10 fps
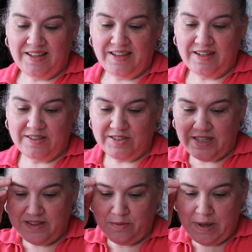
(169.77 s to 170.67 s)
and it looks
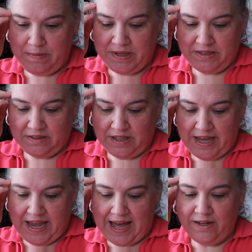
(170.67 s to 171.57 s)
like there might be a
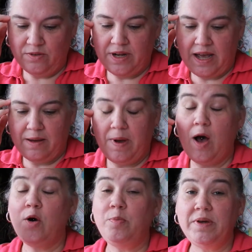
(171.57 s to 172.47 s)
delay. I don't, I'm
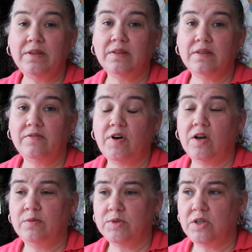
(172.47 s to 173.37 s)
hoping the
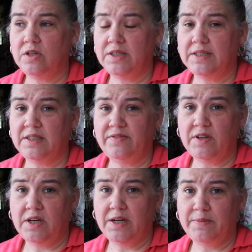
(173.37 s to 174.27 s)
volume's good on this. If
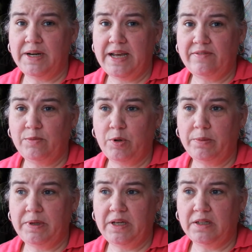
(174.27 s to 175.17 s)
not, I'm going to have to
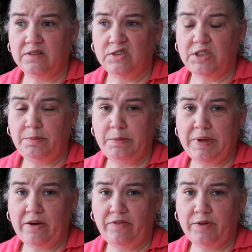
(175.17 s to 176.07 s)
probably get a little cheapy
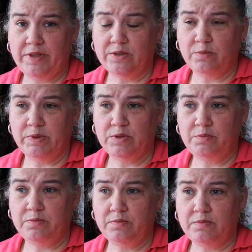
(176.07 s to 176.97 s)
microphone. That's what most
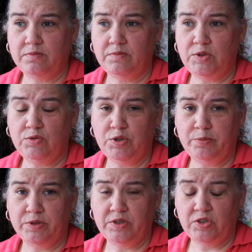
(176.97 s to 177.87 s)

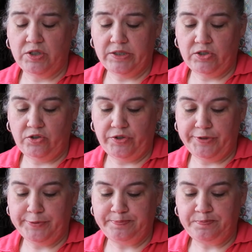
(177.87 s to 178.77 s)
YouTubers suggest you
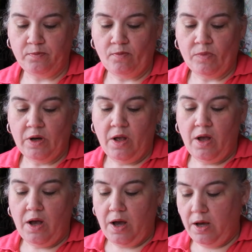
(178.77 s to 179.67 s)
do.
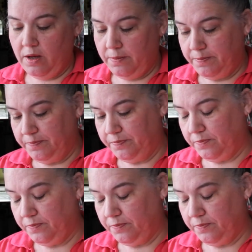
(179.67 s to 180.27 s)
Um,